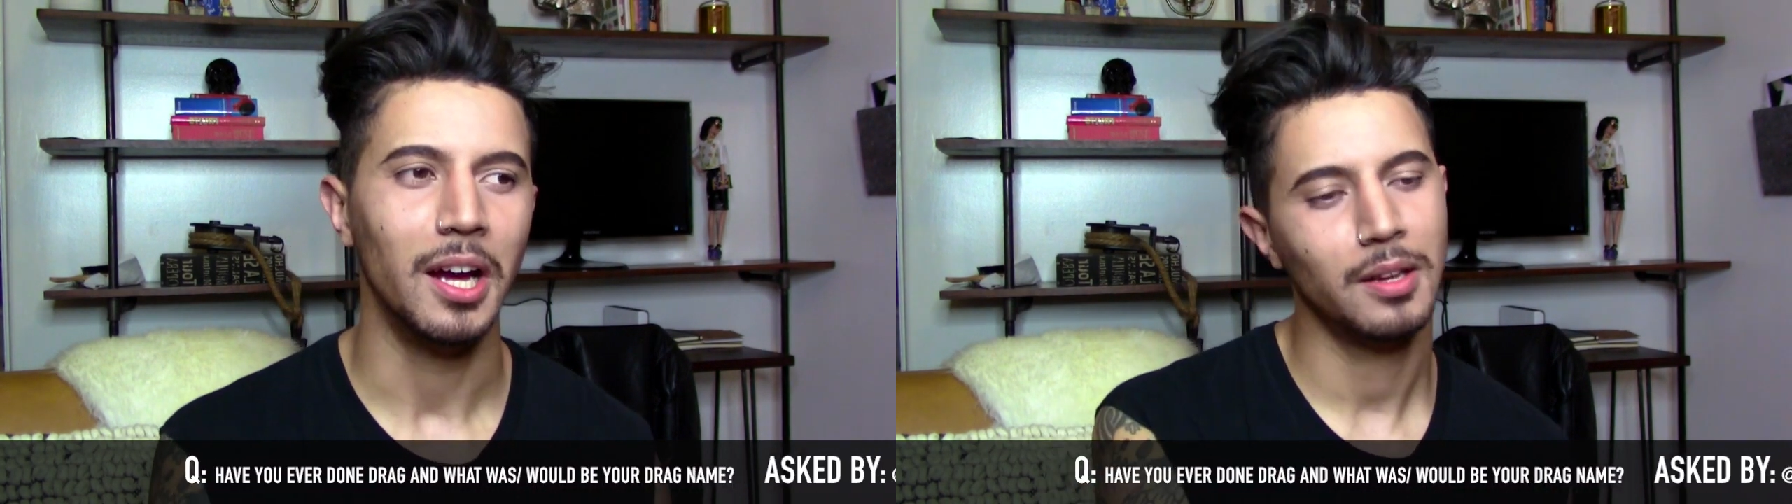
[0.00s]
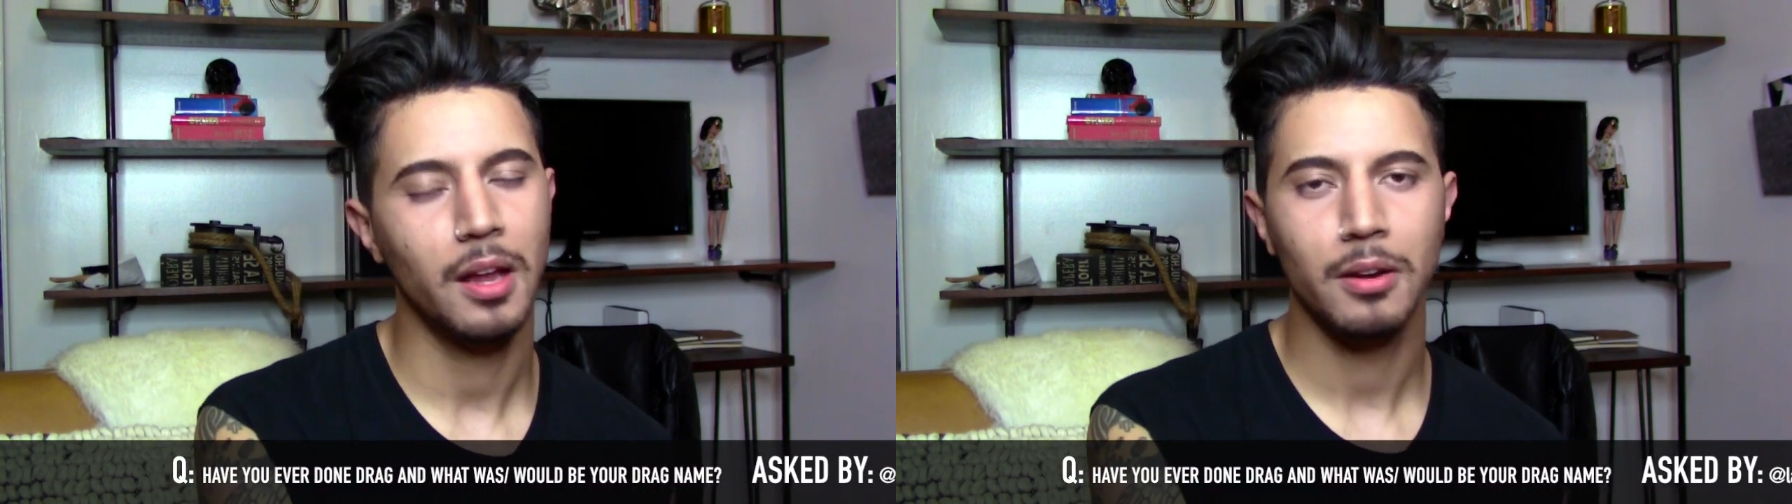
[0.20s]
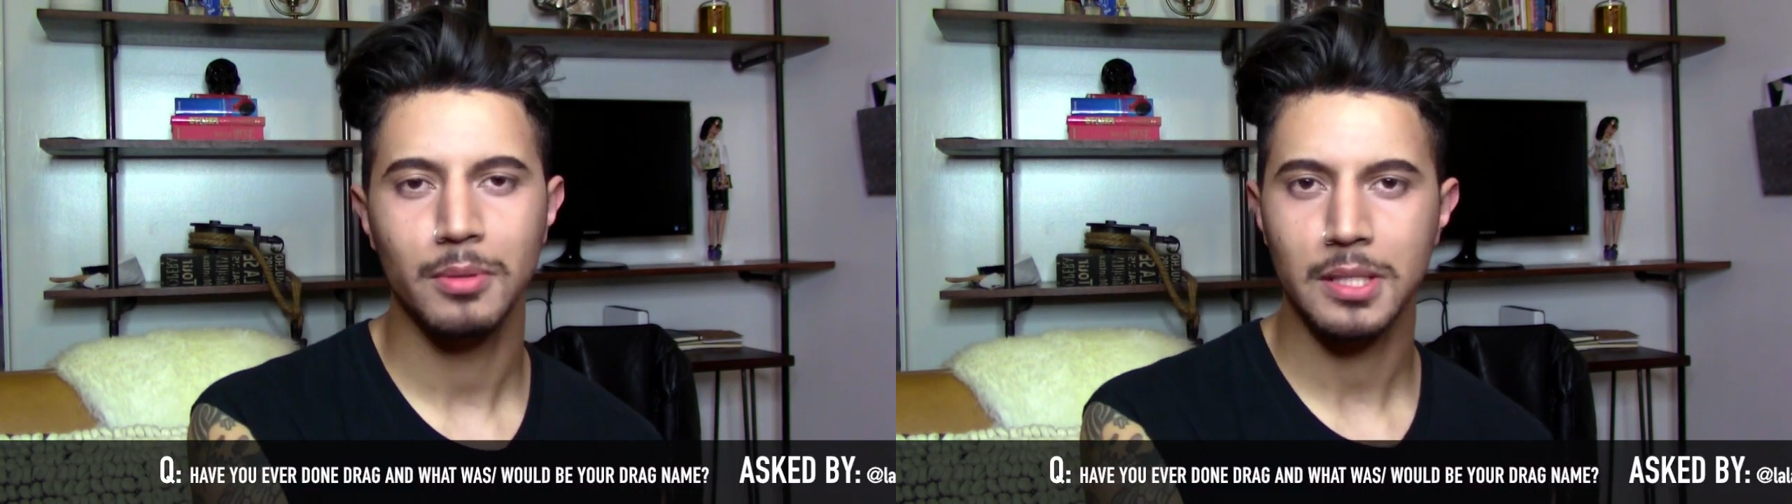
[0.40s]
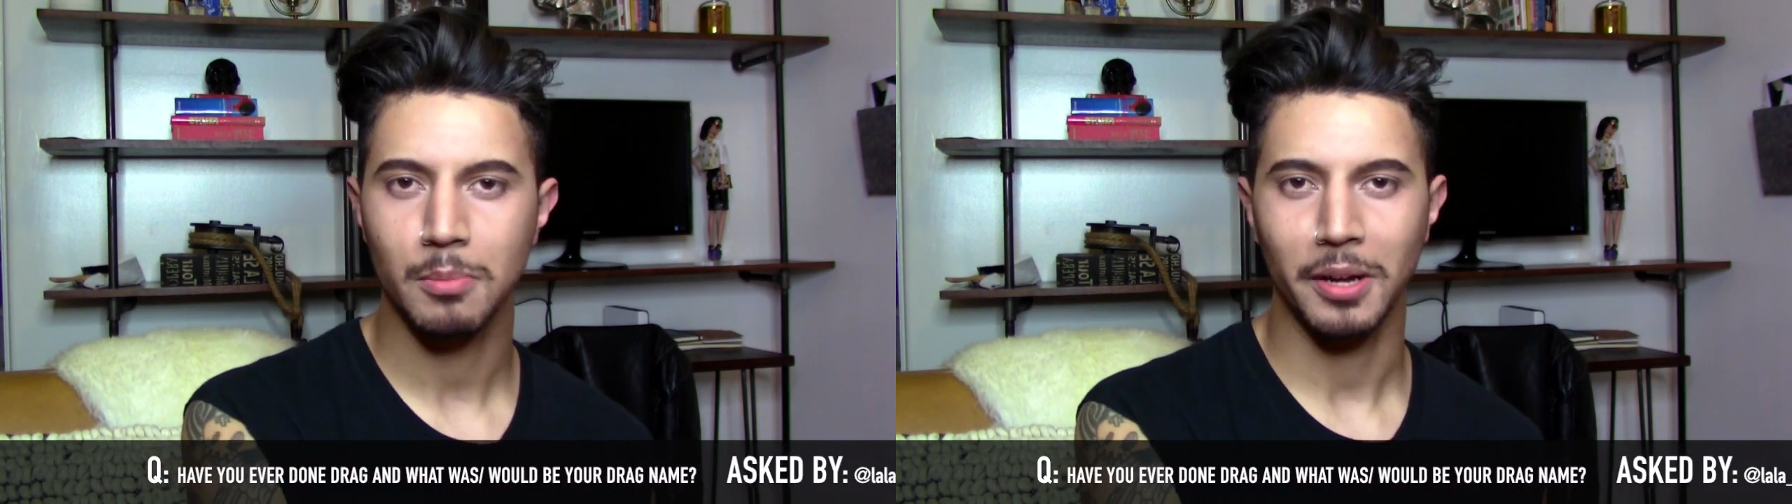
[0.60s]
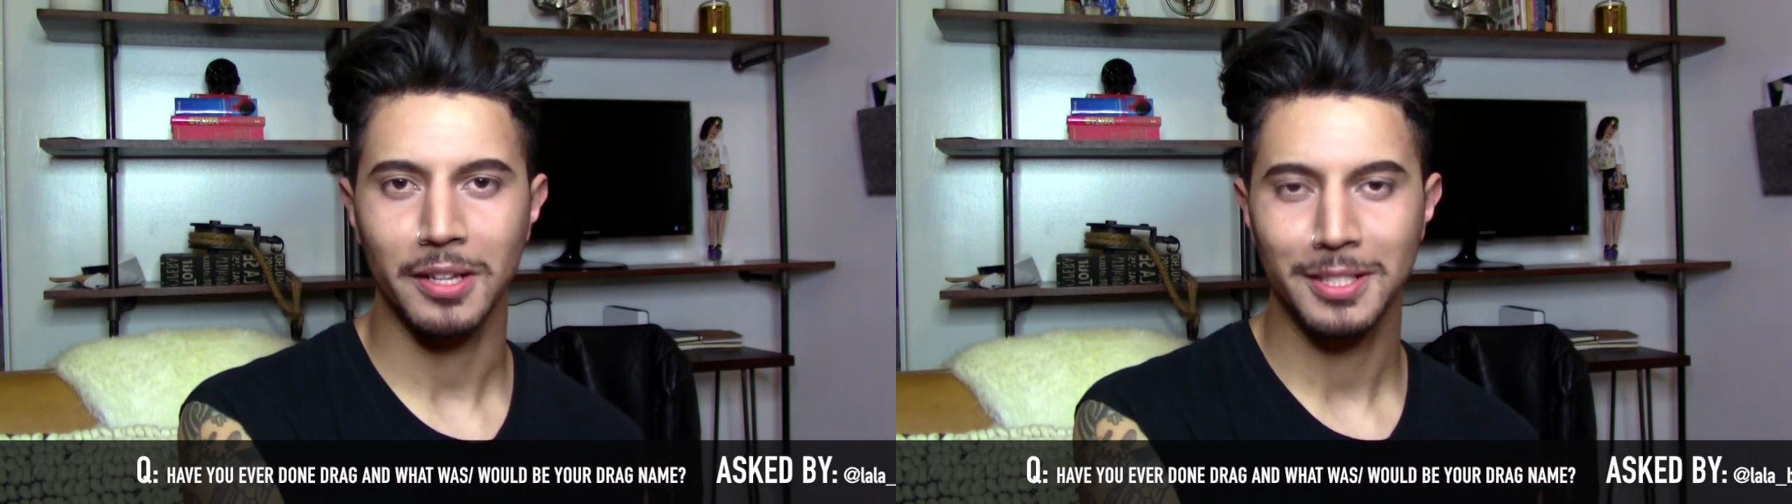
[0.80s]
Not always
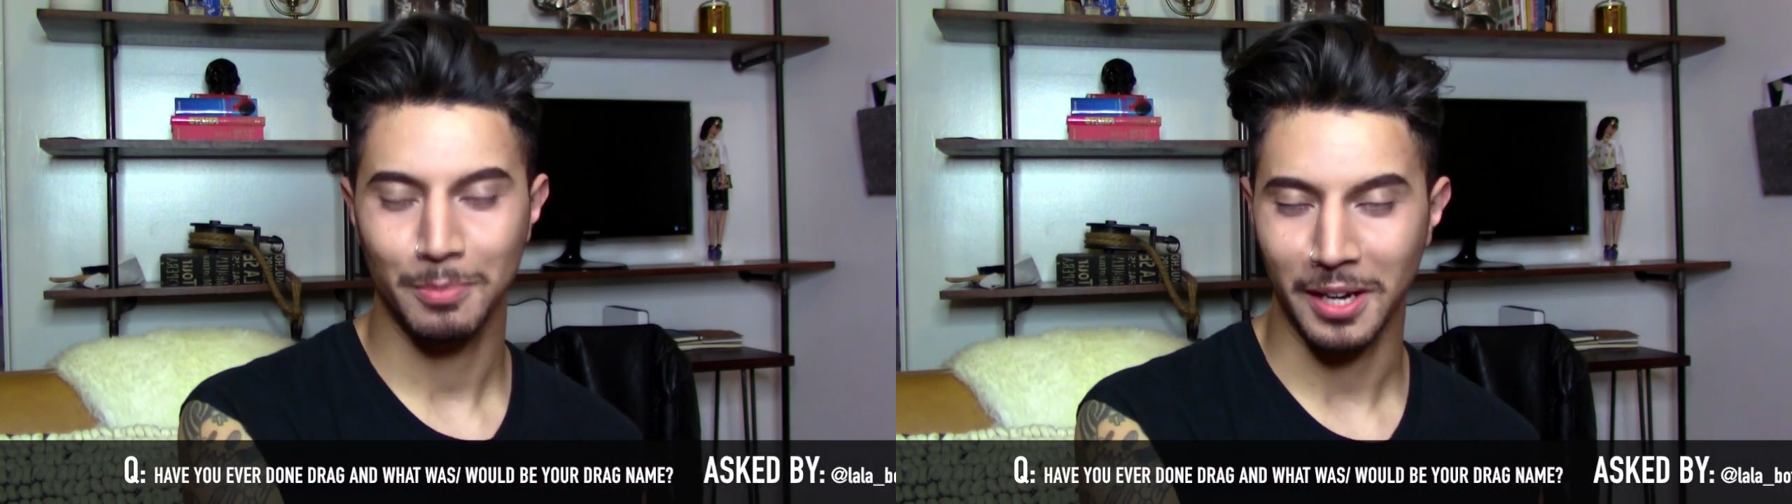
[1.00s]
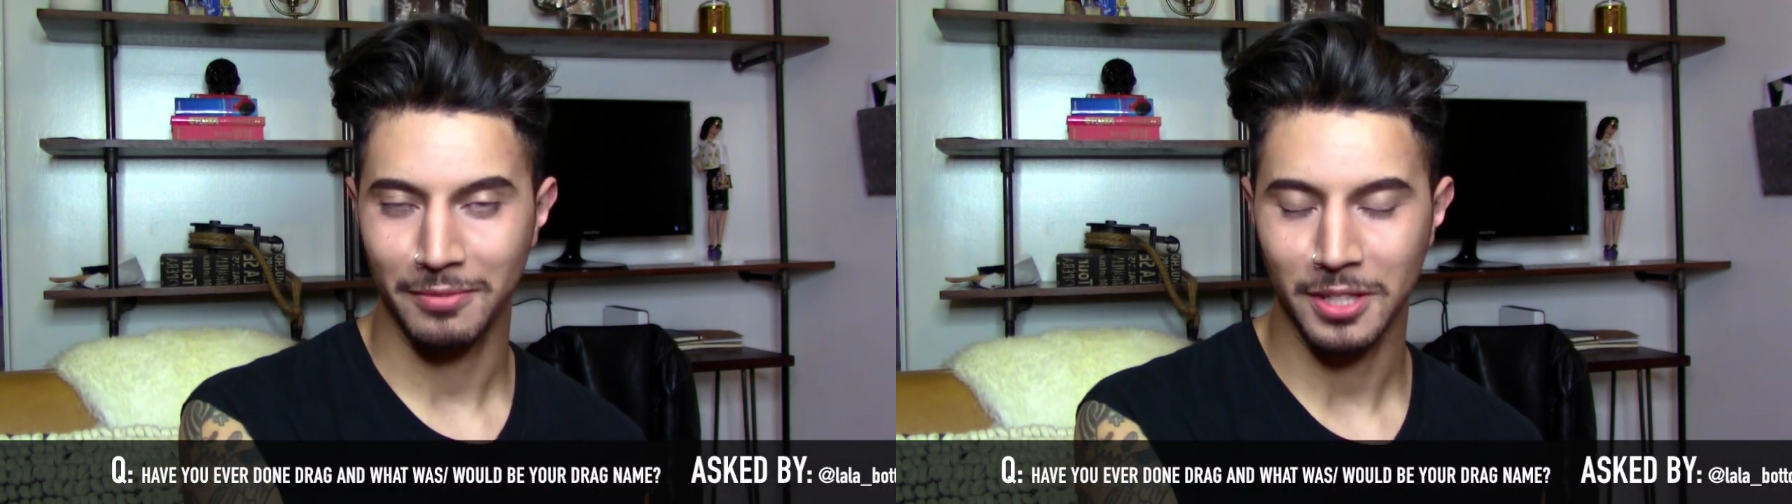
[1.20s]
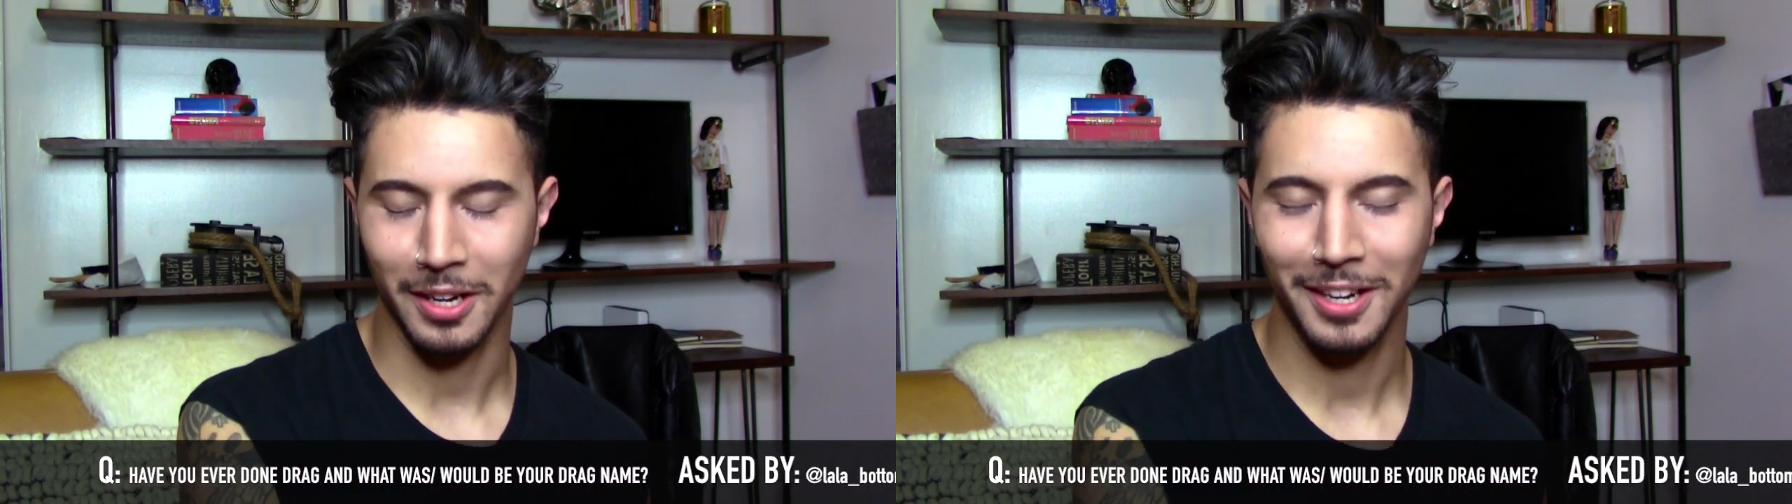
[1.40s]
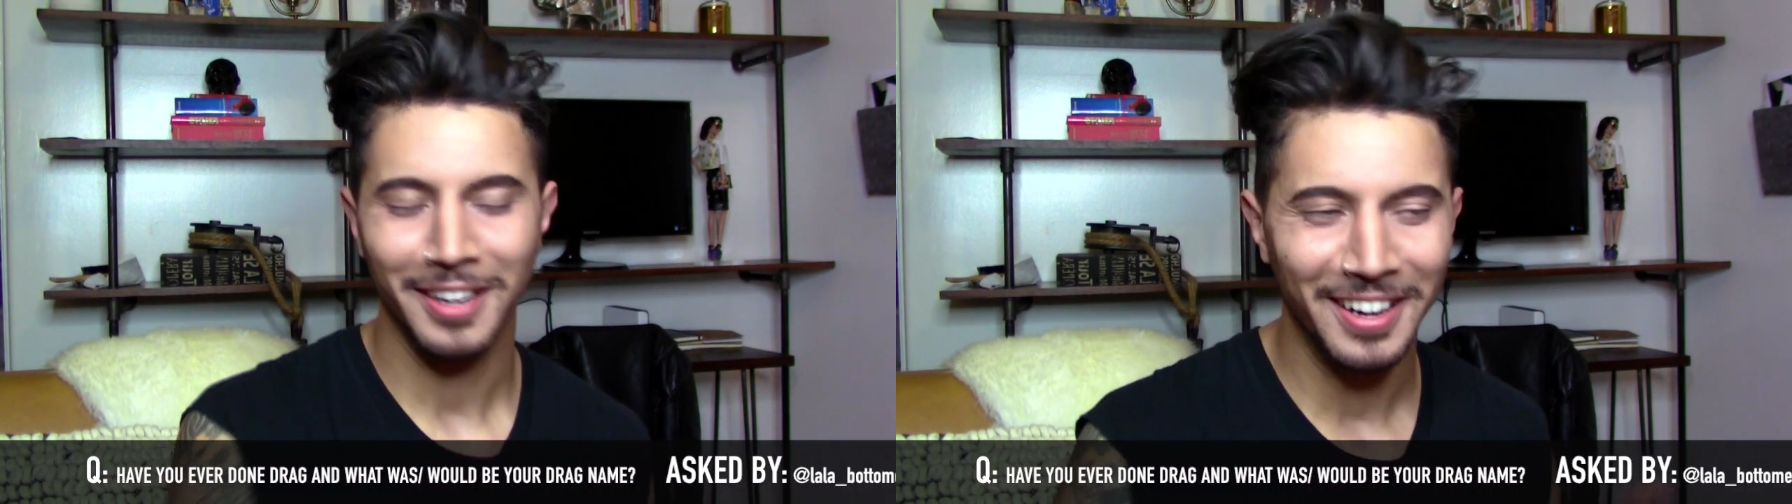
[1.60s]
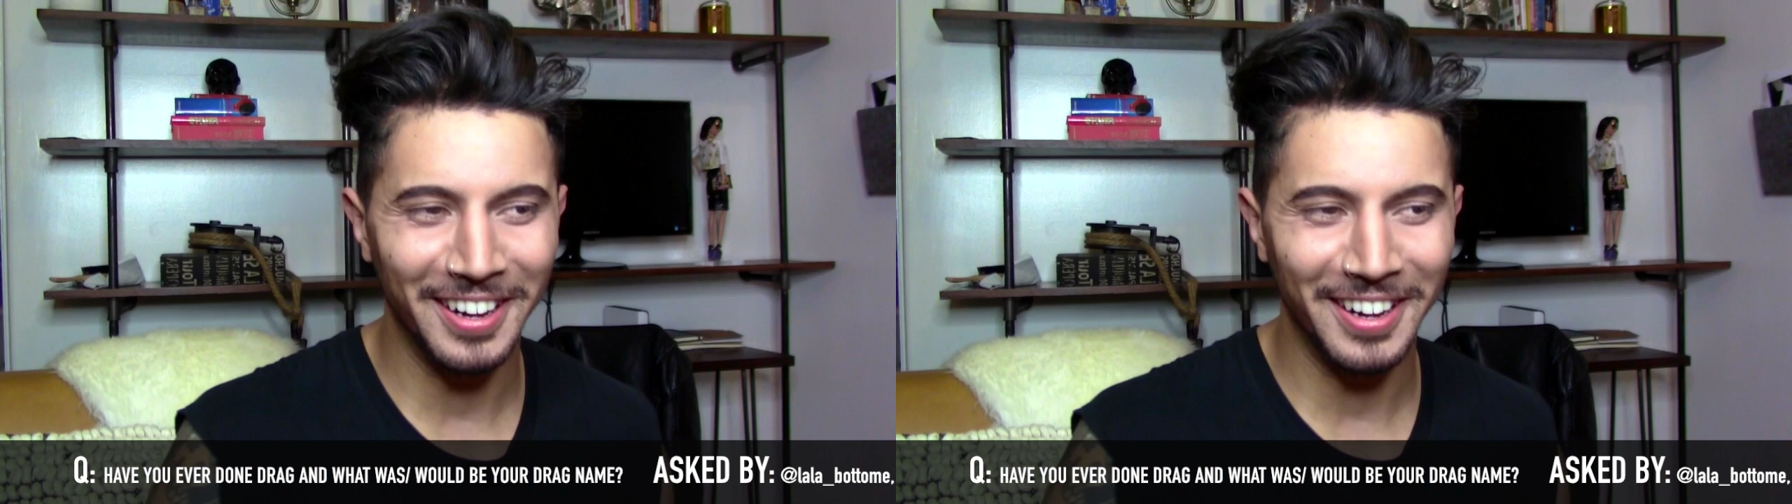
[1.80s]
the best, but I've done it.